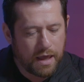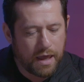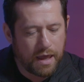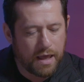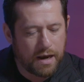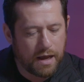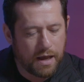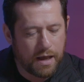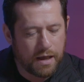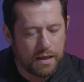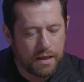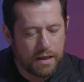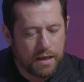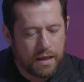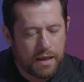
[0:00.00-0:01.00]
And
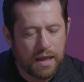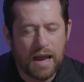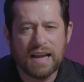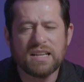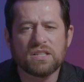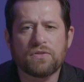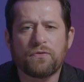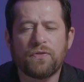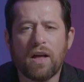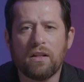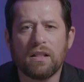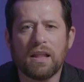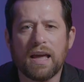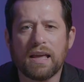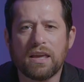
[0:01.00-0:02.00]
yeah, I just
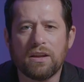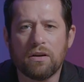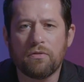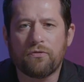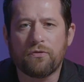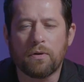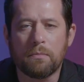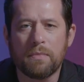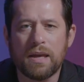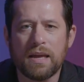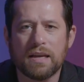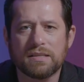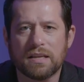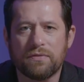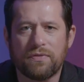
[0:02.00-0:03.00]
felt like, for
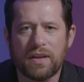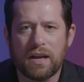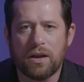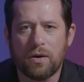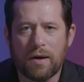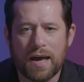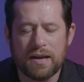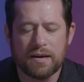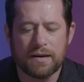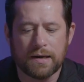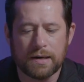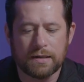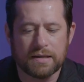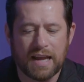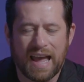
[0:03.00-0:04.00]
me as a video
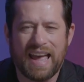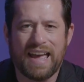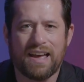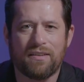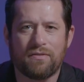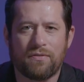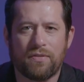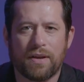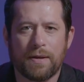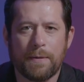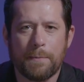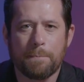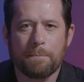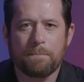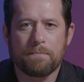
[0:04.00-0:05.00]
editor to have,
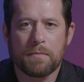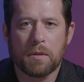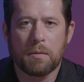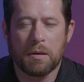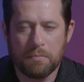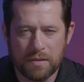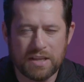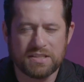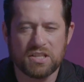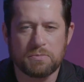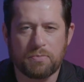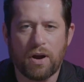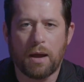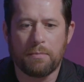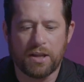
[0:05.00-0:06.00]
and this is
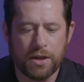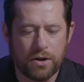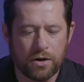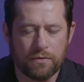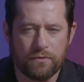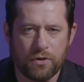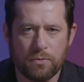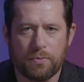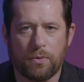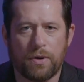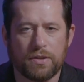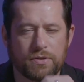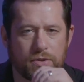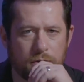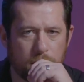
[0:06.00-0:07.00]
probably your
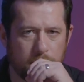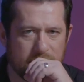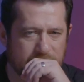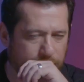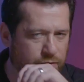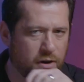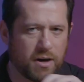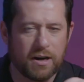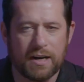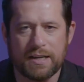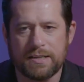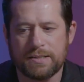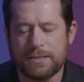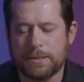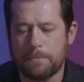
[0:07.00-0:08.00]
viewpoint too as far
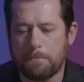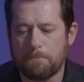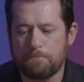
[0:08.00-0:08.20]
as